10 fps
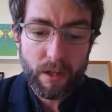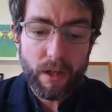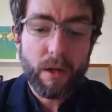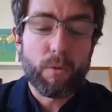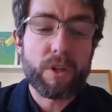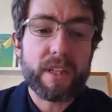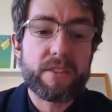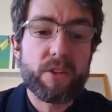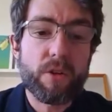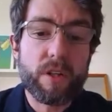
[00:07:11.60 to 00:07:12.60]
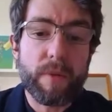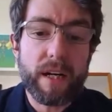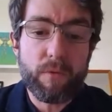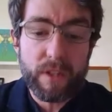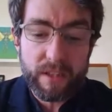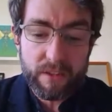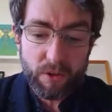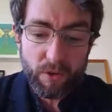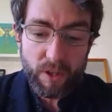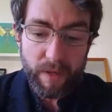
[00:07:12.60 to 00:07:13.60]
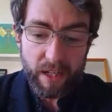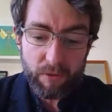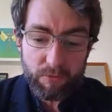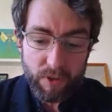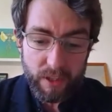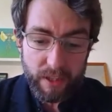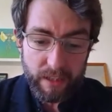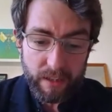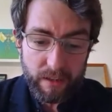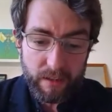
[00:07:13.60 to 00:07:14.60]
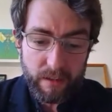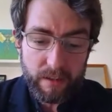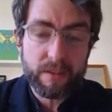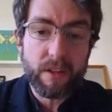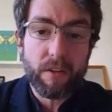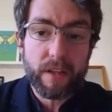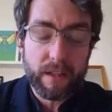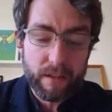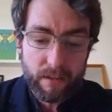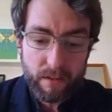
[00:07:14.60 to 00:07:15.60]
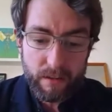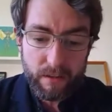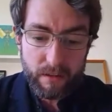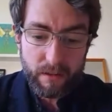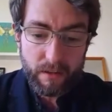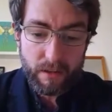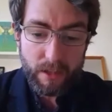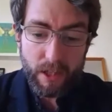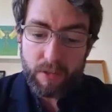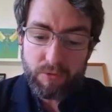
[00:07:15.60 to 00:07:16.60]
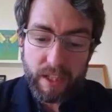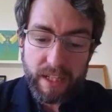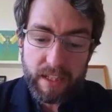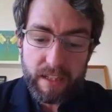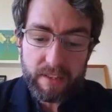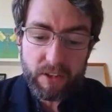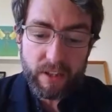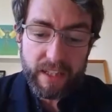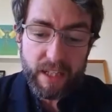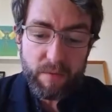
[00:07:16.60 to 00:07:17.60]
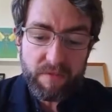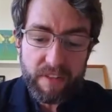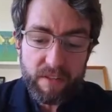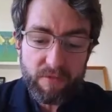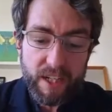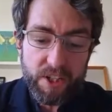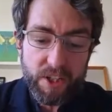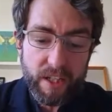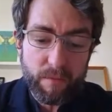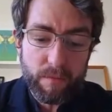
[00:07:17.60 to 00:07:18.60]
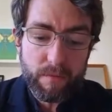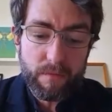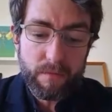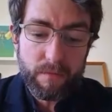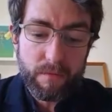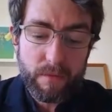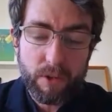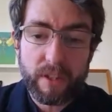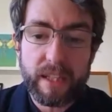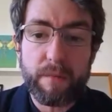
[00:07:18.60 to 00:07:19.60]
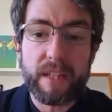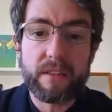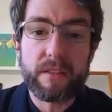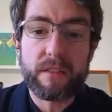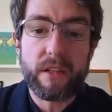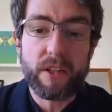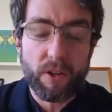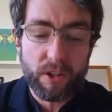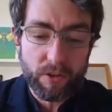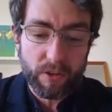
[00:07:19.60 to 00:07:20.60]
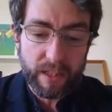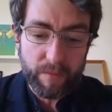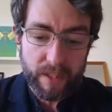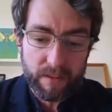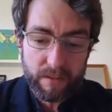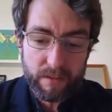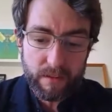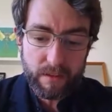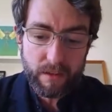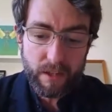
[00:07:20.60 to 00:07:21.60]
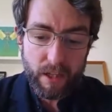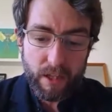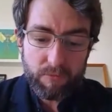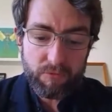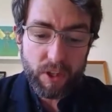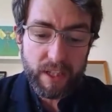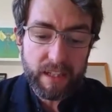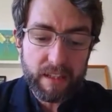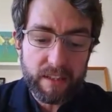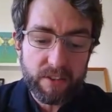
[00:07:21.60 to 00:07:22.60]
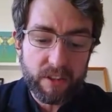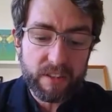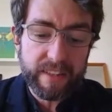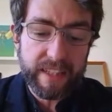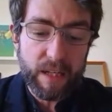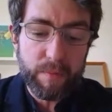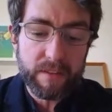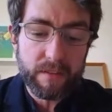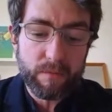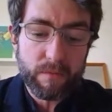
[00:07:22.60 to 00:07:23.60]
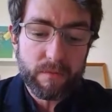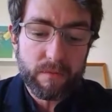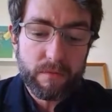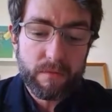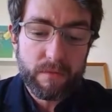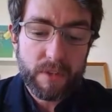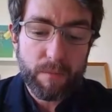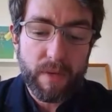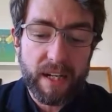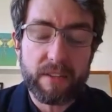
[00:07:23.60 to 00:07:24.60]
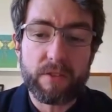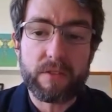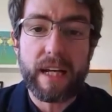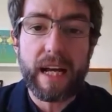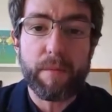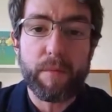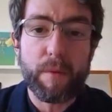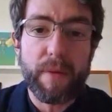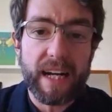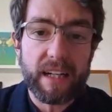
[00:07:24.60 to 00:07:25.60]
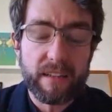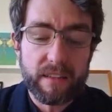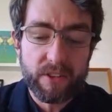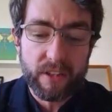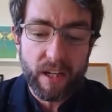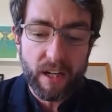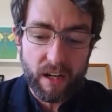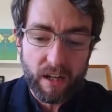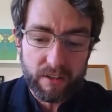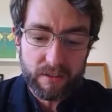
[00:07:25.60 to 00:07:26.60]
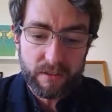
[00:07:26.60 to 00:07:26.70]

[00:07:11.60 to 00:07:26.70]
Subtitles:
What I talk about when I talk about running is nothing. Running is not a keep fit regime. Your limits are not your limits. Running is not escapism. The miles hammer back to the heart.